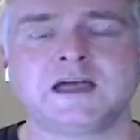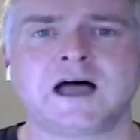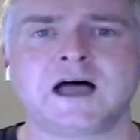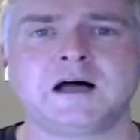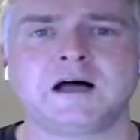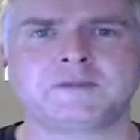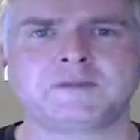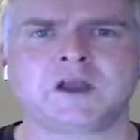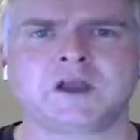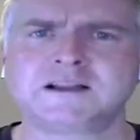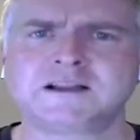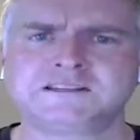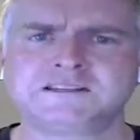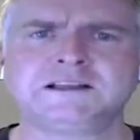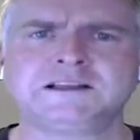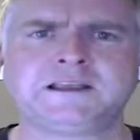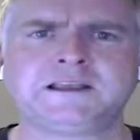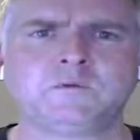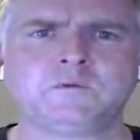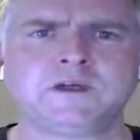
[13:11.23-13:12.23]
But
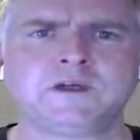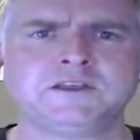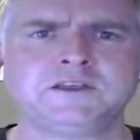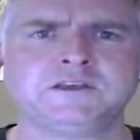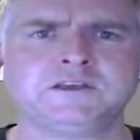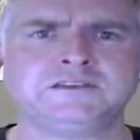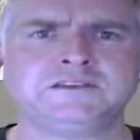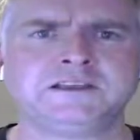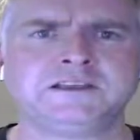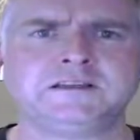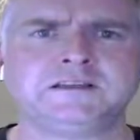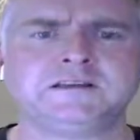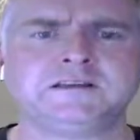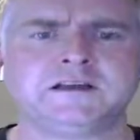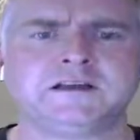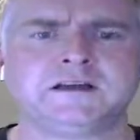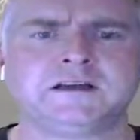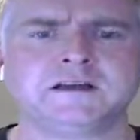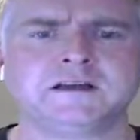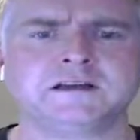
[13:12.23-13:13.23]
ideally, we're using
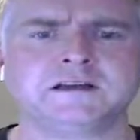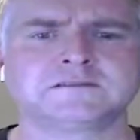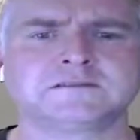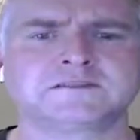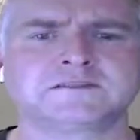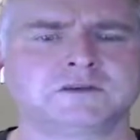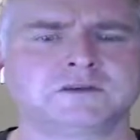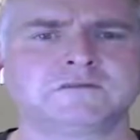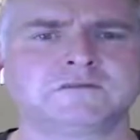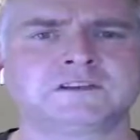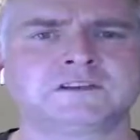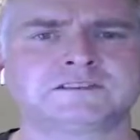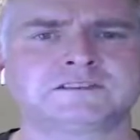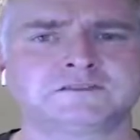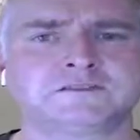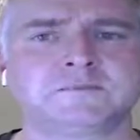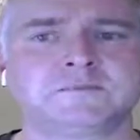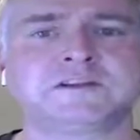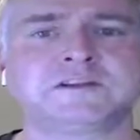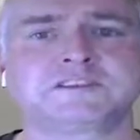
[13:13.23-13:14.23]
serverless
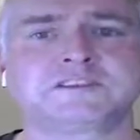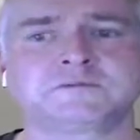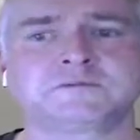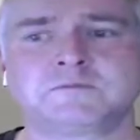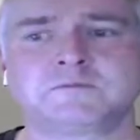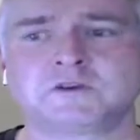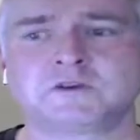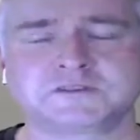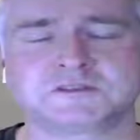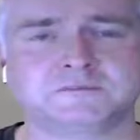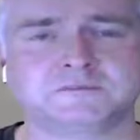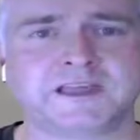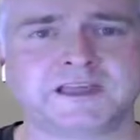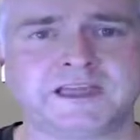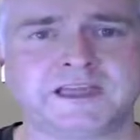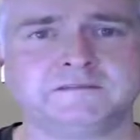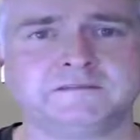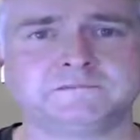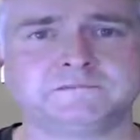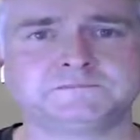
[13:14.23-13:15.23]
as much as we possibly
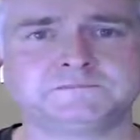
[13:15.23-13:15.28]
can.